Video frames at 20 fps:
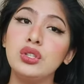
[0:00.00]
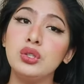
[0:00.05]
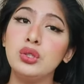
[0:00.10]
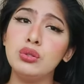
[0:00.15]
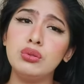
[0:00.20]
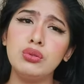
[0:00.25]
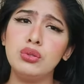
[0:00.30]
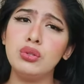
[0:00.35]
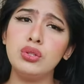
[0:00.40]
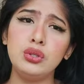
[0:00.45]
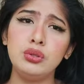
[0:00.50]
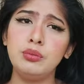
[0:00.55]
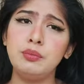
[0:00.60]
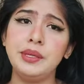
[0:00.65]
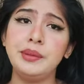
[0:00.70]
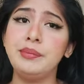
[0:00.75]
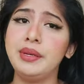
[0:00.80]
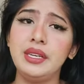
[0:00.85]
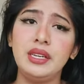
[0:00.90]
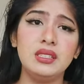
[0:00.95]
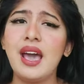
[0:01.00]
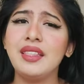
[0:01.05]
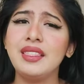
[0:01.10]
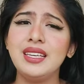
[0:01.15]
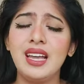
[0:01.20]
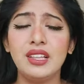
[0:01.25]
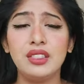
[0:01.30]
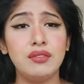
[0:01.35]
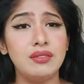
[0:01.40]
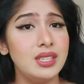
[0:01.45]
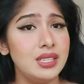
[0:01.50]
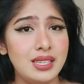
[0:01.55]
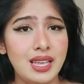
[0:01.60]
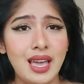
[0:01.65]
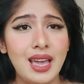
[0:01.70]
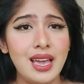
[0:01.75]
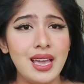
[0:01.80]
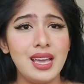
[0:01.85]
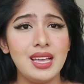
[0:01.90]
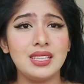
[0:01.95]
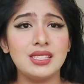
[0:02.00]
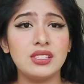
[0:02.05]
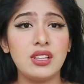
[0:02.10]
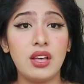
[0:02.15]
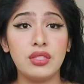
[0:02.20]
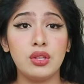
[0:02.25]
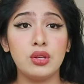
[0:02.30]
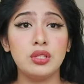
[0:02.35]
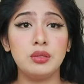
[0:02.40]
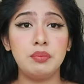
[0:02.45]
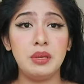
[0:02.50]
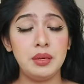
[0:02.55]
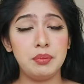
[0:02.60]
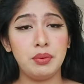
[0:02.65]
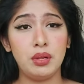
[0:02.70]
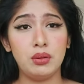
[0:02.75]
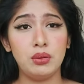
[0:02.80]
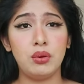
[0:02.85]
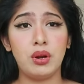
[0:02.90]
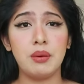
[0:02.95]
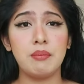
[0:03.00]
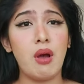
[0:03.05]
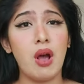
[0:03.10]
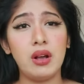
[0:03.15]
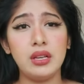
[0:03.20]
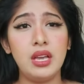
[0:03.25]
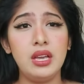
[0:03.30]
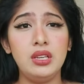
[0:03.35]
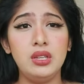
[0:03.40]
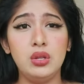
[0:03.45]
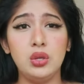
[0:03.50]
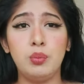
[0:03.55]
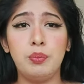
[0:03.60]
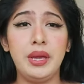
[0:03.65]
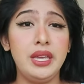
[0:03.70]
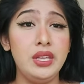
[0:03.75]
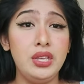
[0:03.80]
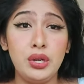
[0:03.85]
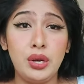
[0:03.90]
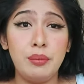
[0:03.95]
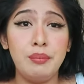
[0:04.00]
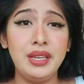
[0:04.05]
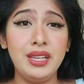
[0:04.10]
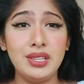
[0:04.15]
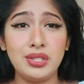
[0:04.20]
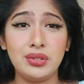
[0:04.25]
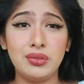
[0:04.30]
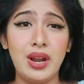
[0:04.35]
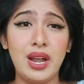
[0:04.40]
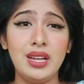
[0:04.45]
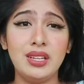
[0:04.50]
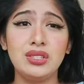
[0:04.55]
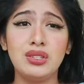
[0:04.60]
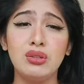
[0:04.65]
You do you, BBs. At the end of the day, it's not those people who are mocking you or paying your bills, right?